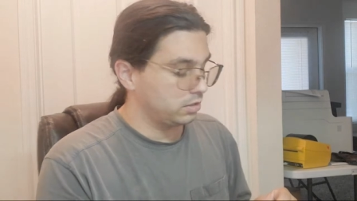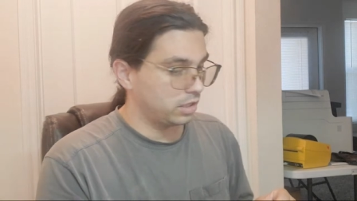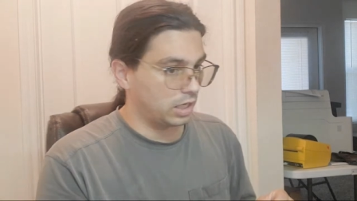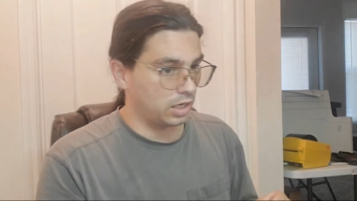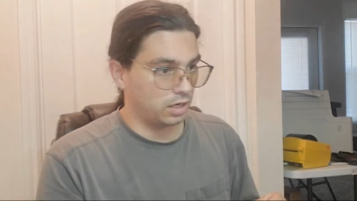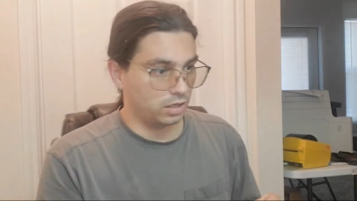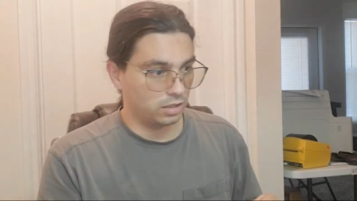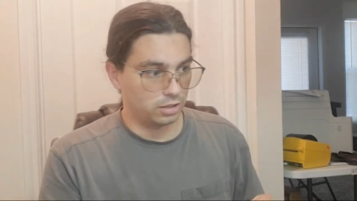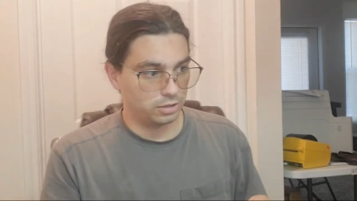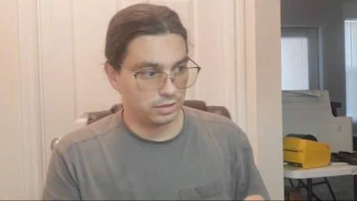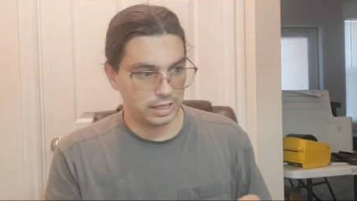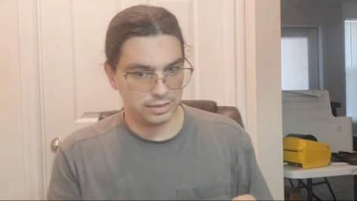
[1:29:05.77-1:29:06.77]

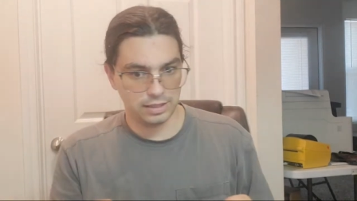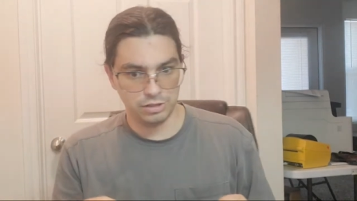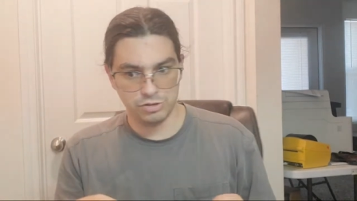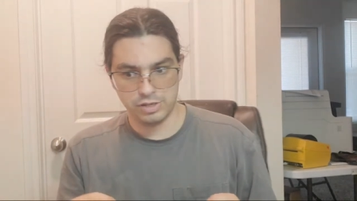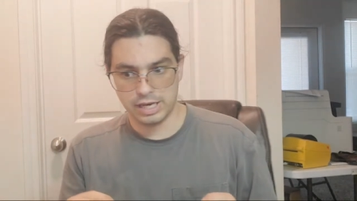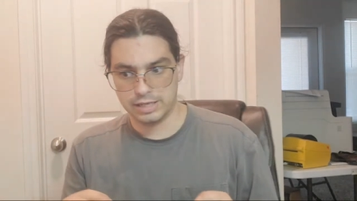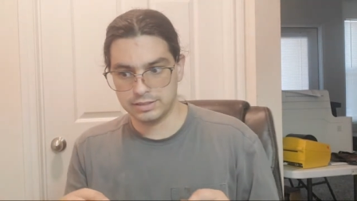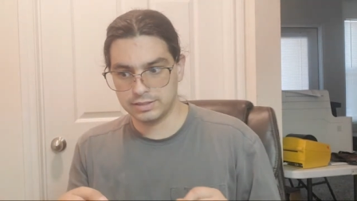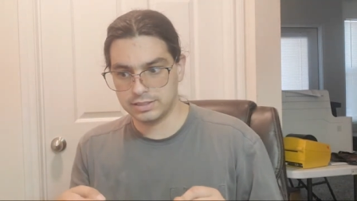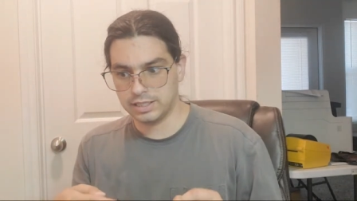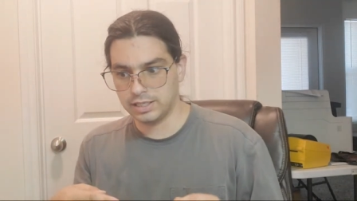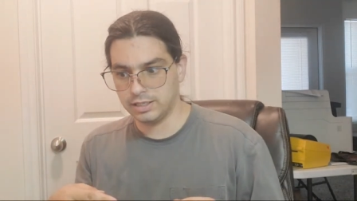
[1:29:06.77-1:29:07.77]
I think you guys
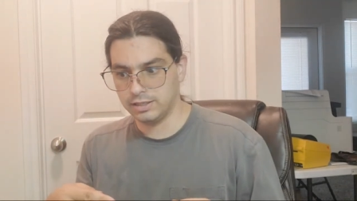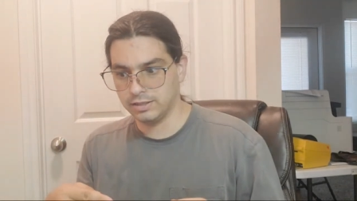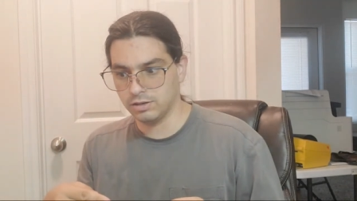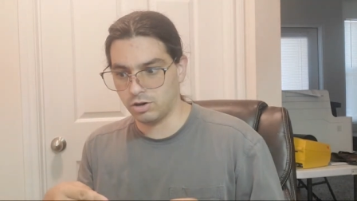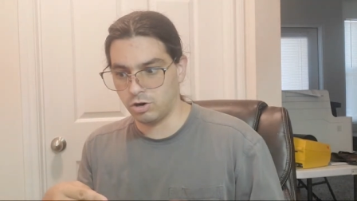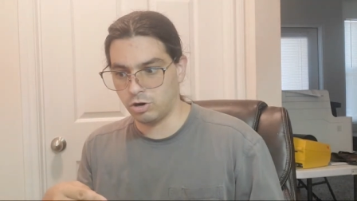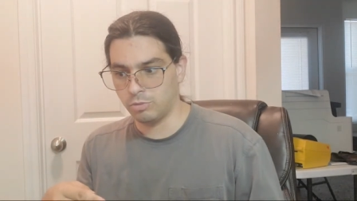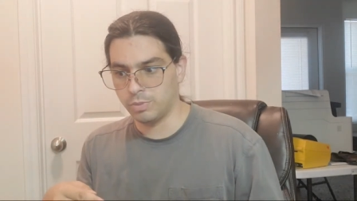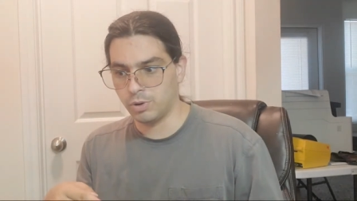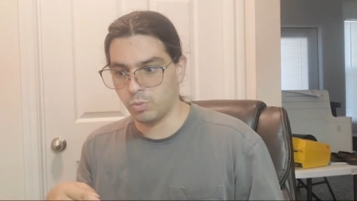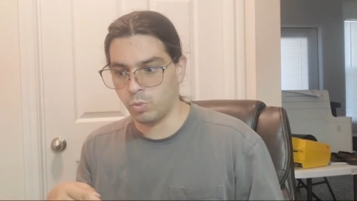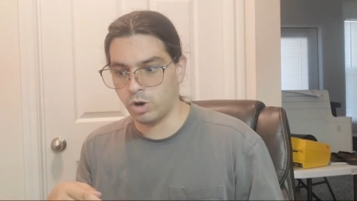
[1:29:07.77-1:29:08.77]
seen all
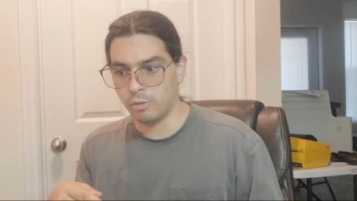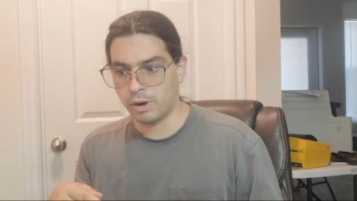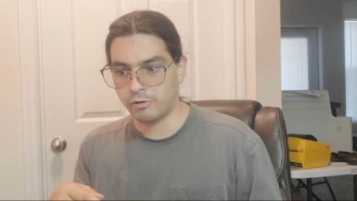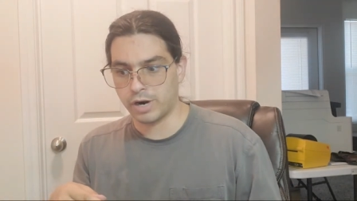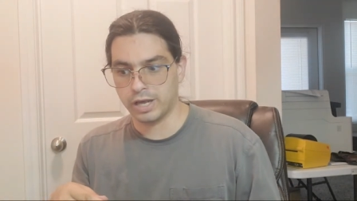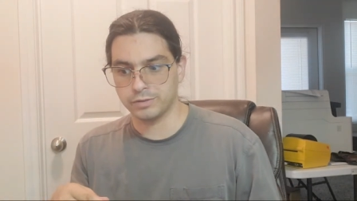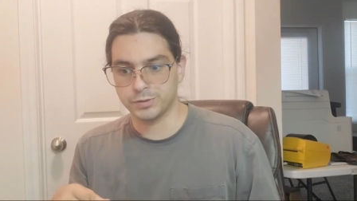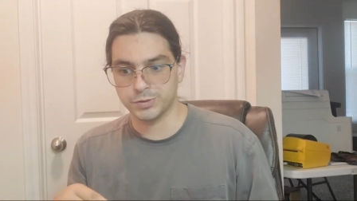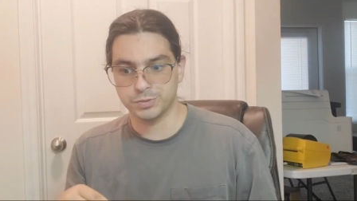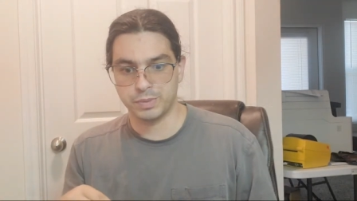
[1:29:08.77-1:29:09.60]
but one of my rifles,